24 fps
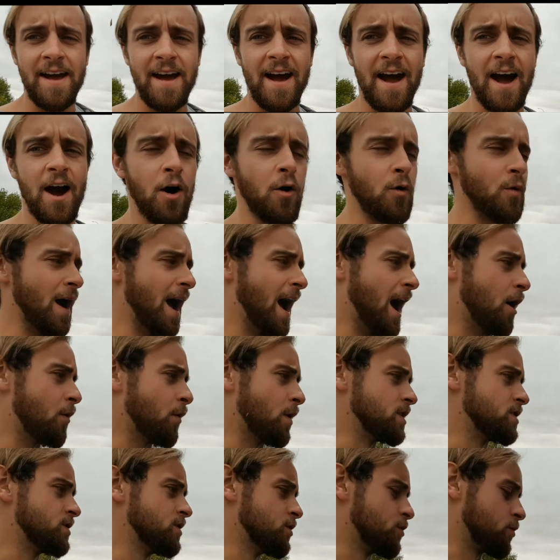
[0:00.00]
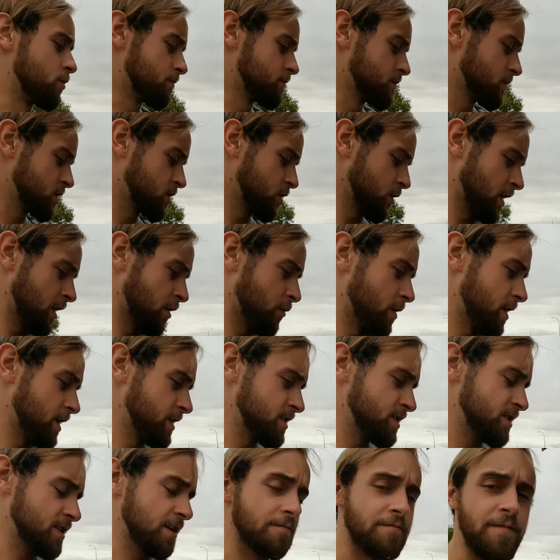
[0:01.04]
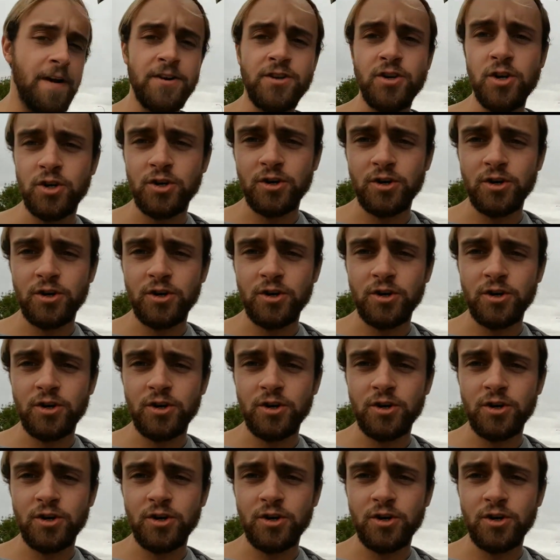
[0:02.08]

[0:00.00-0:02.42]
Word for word: how I do. So anyways, the Adventure